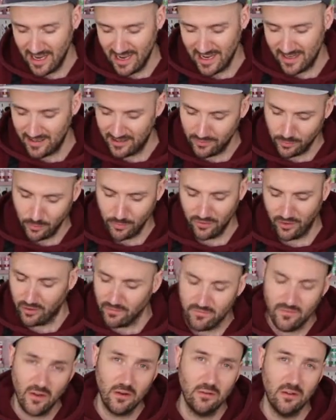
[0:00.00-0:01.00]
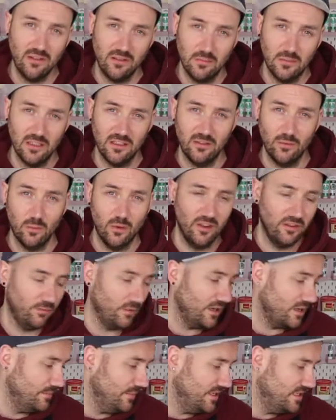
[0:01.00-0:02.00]
and it's also very similar to what is
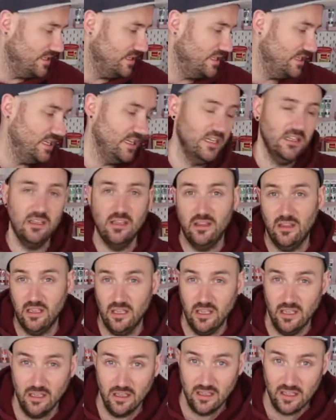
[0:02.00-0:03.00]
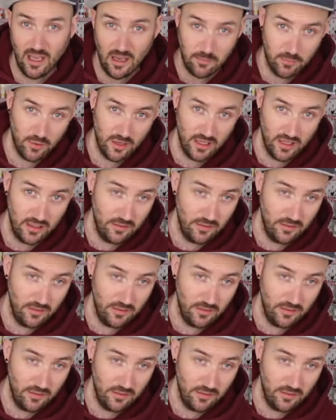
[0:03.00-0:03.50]
recommended in the Cadbury